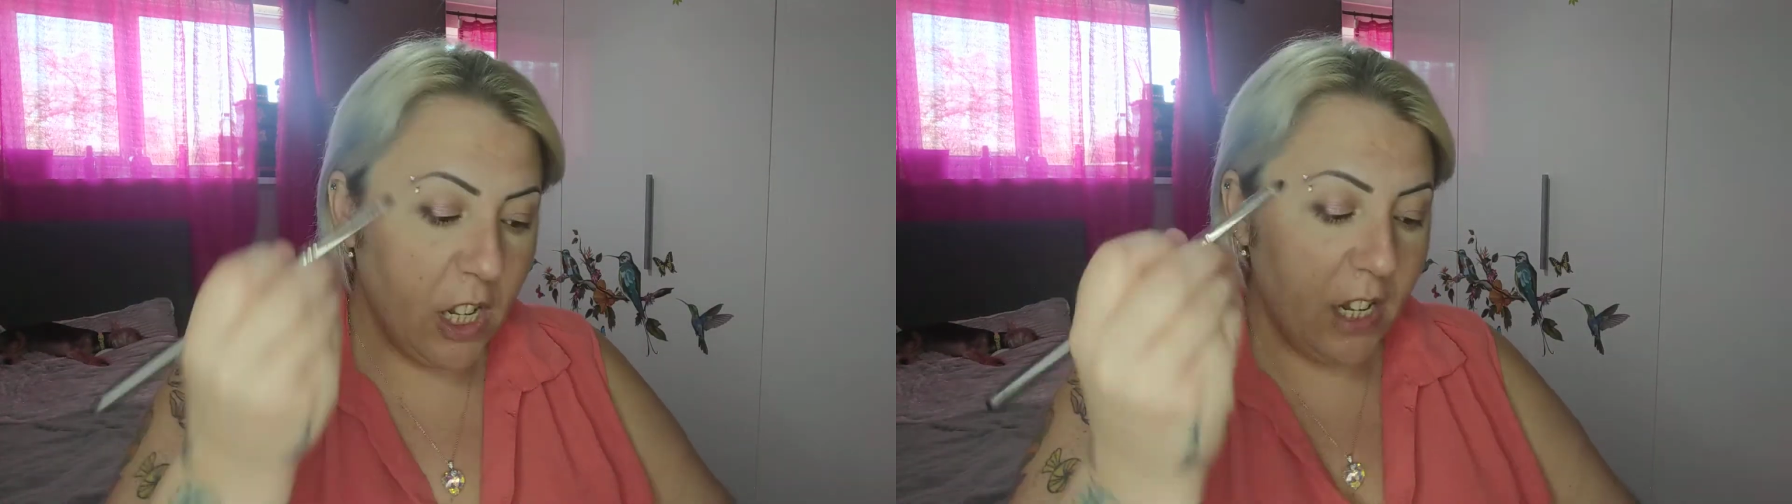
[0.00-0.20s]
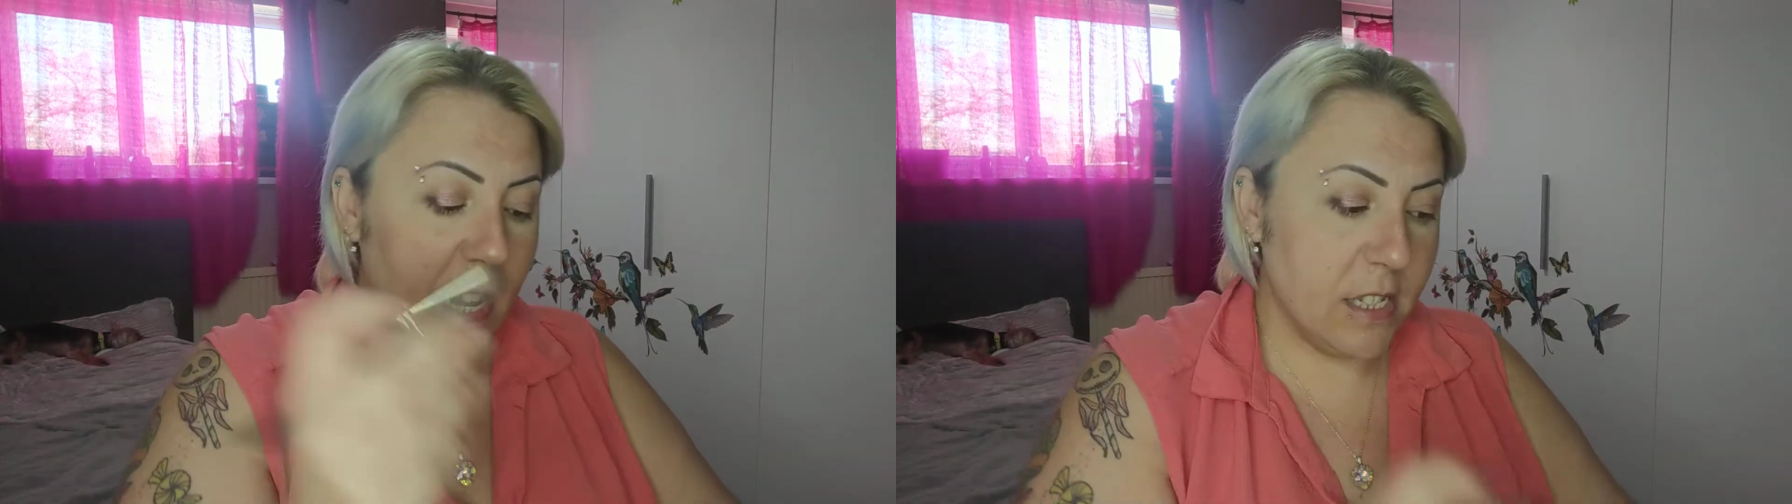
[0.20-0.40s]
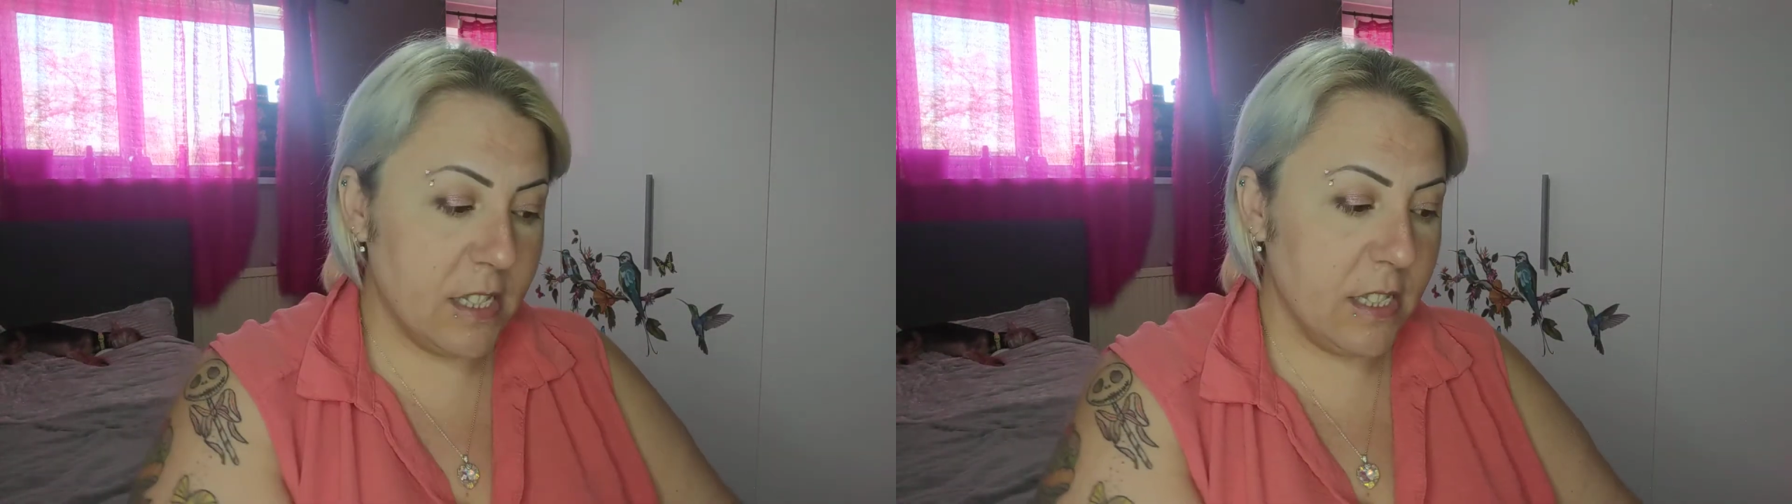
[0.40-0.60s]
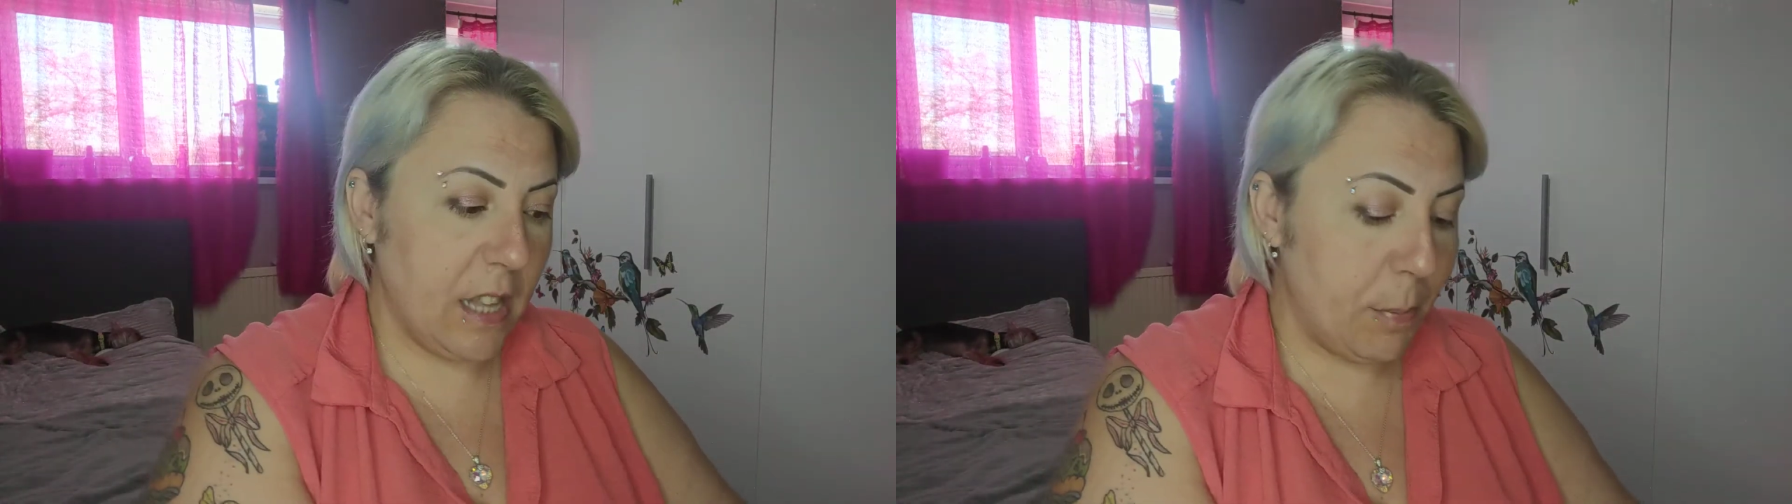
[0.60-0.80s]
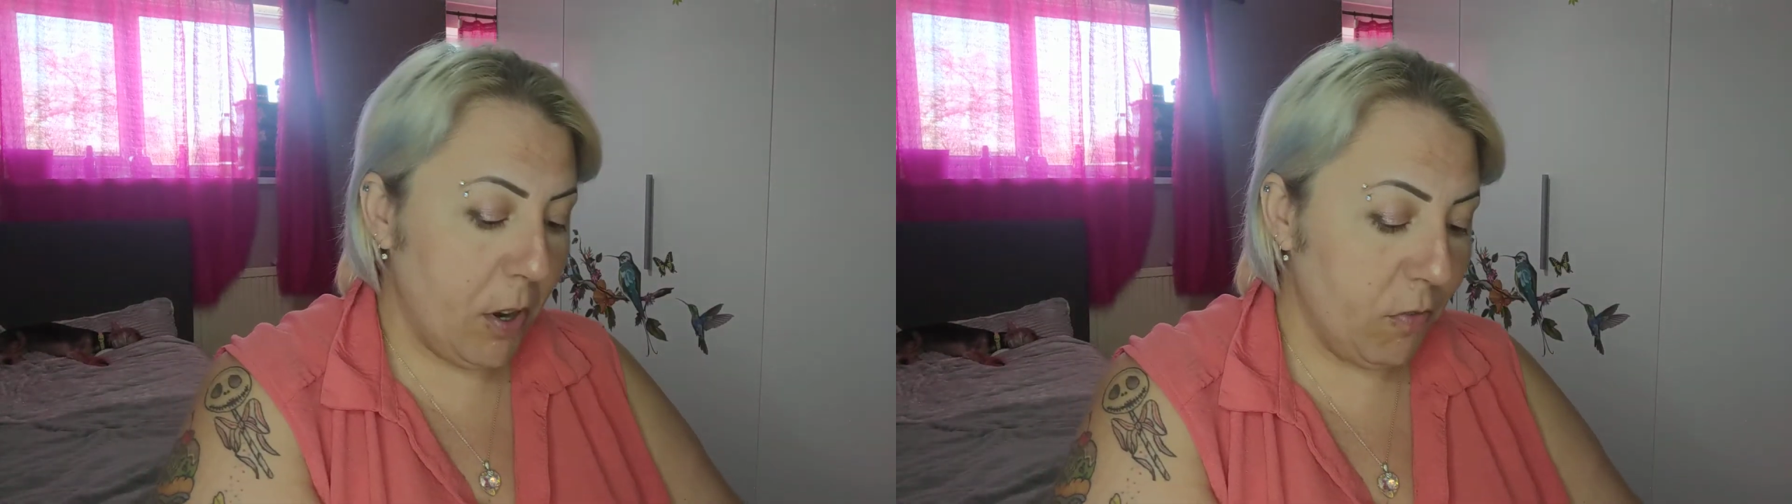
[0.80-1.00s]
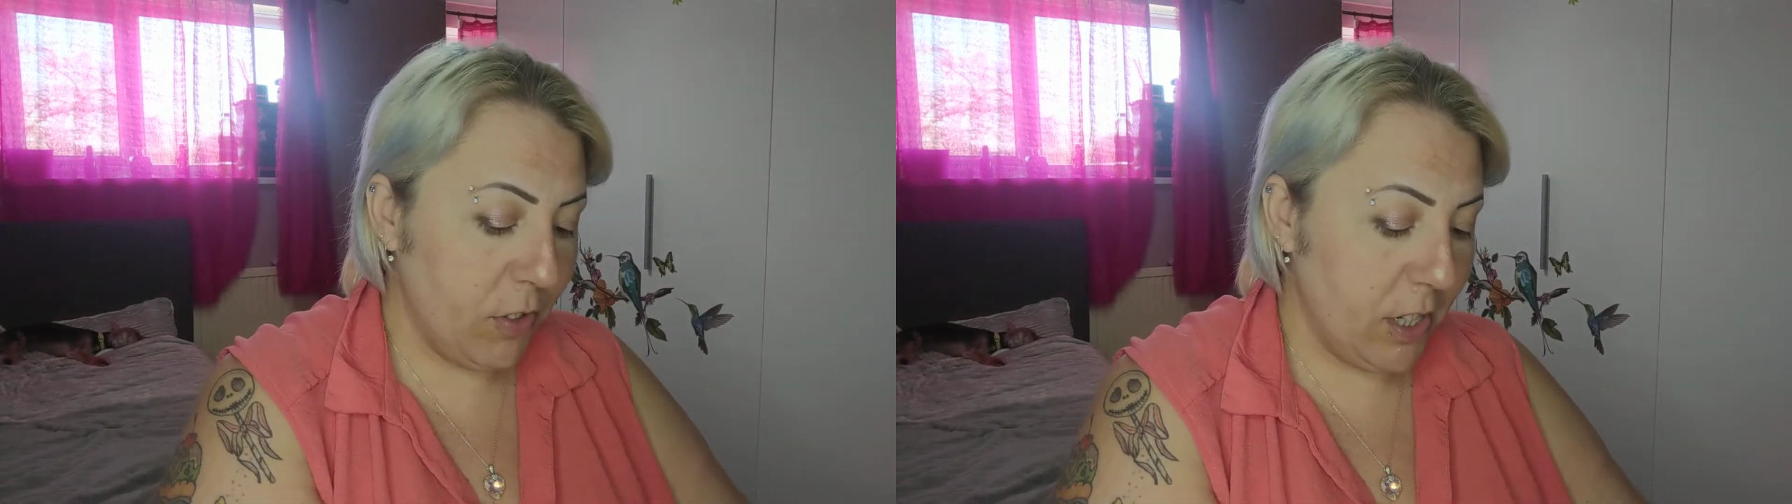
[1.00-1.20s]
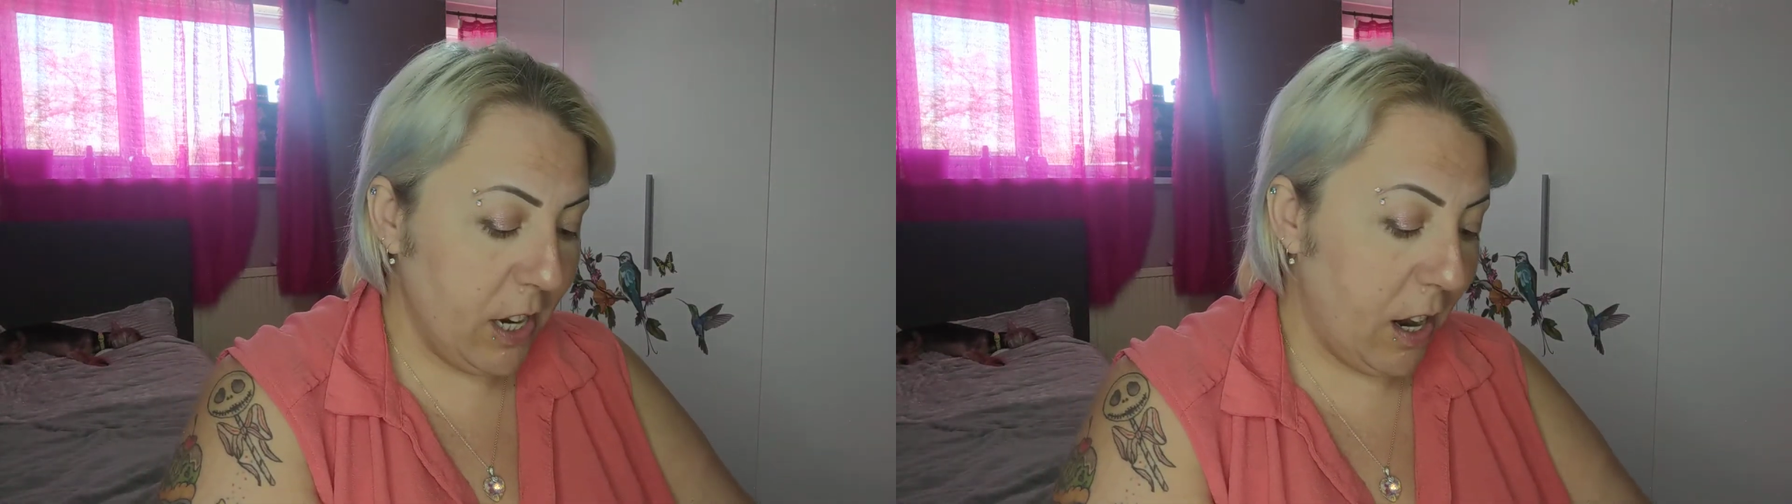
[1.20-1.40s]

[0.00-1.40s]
and slap it on really